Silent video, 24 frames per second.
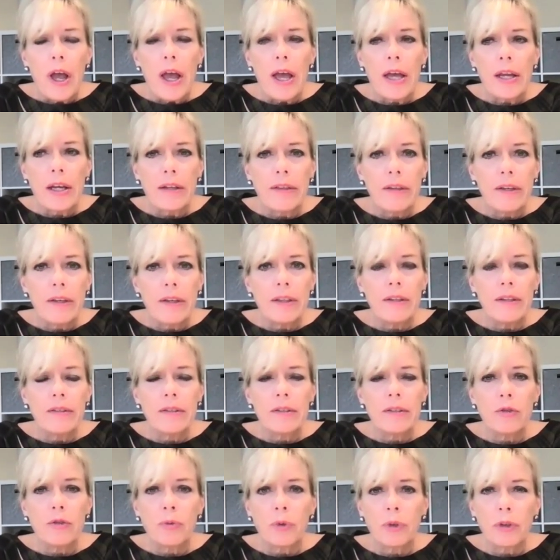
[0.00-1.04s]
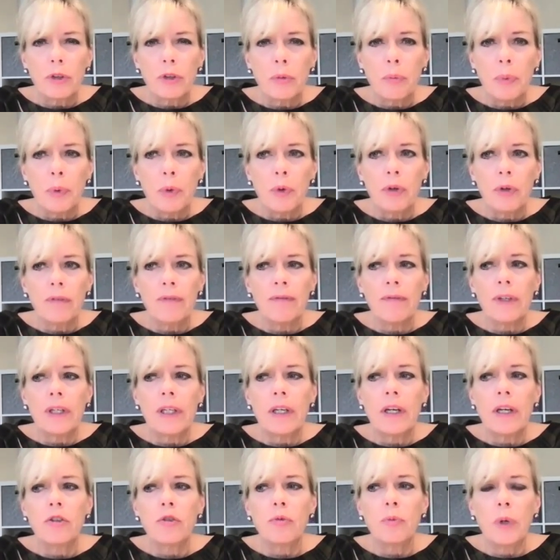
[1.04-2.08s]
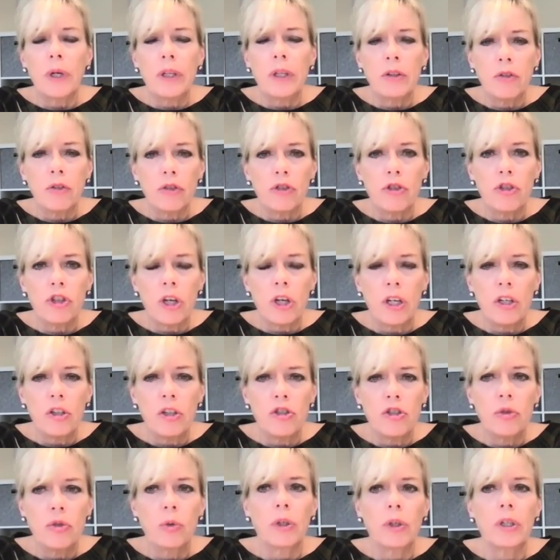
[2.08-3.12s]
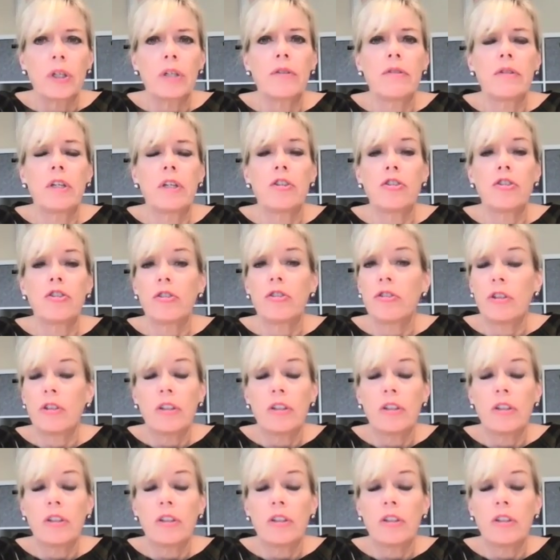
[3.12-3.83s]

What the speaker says: And I think this is really important because when there's change in organizations,